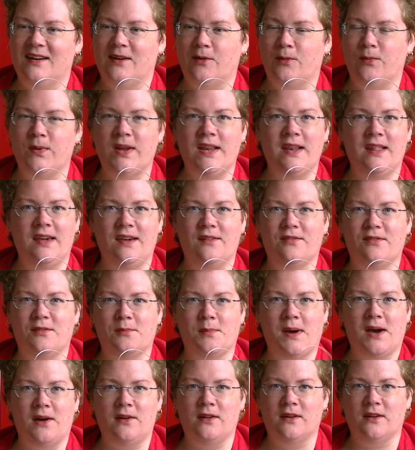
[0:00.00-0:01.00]
we live
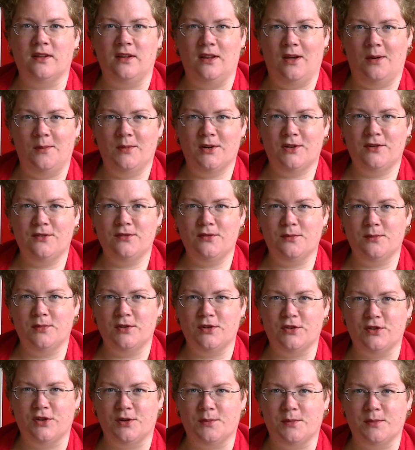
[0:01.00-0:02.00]
about a kilometer from the
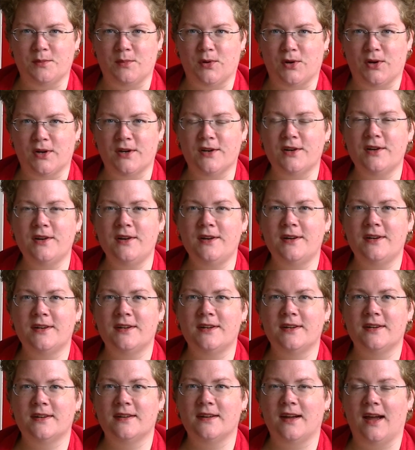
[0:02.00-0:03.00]
German border.
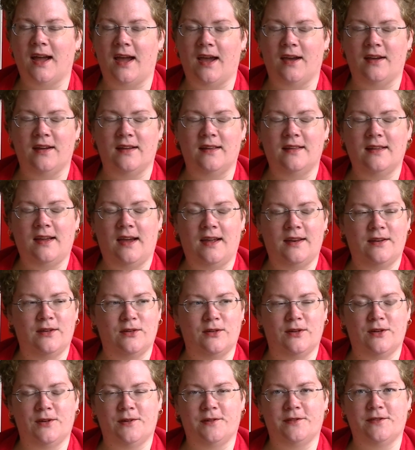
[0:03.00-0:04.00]
I, I don't
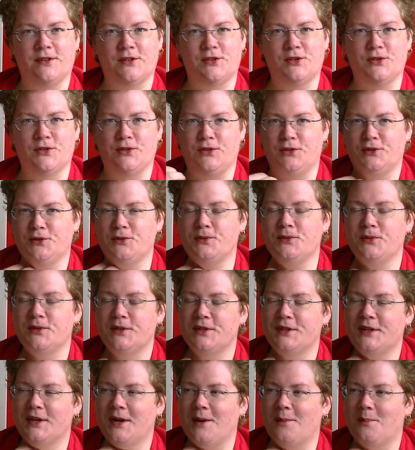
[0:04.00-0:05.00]
know if I told you,
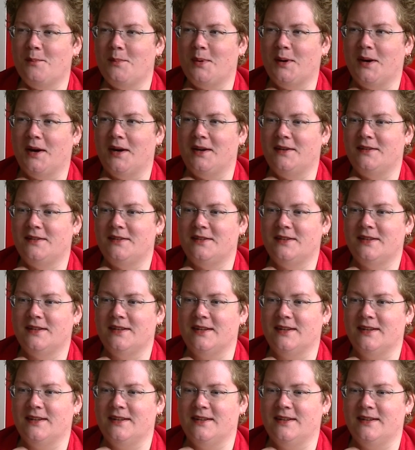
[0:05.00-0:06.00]
but uh,
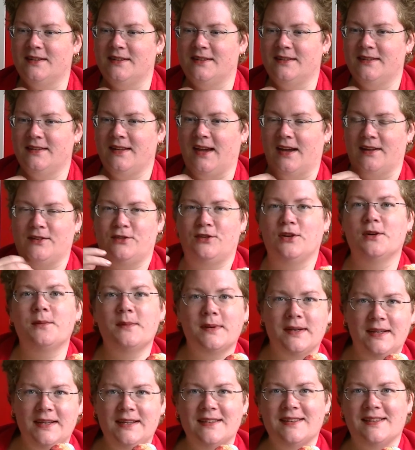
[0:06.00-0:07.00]
yeah,
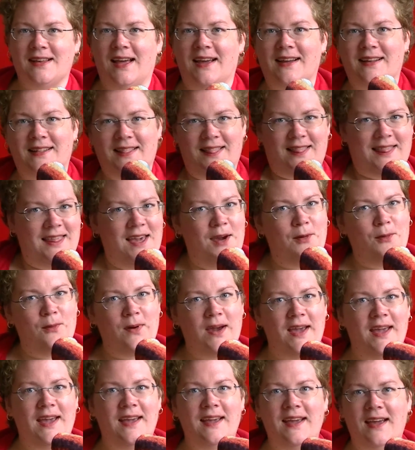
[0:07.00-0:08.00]
Germany is like that
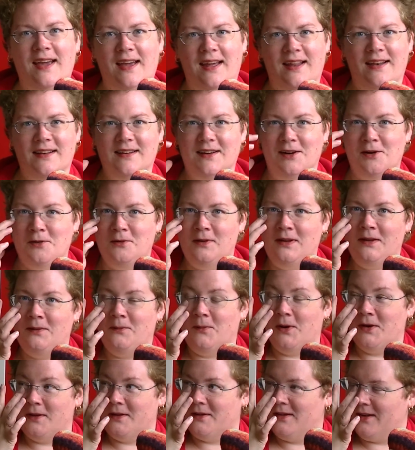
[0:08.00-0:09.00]
way and only
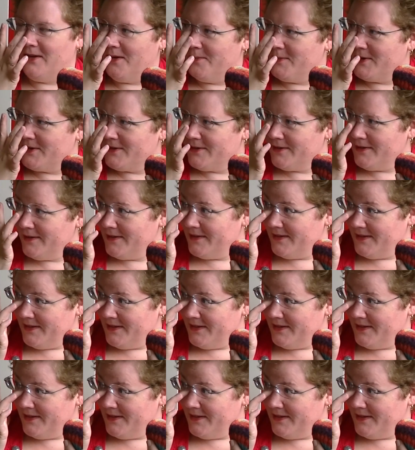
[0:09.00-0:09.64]
one kilometer.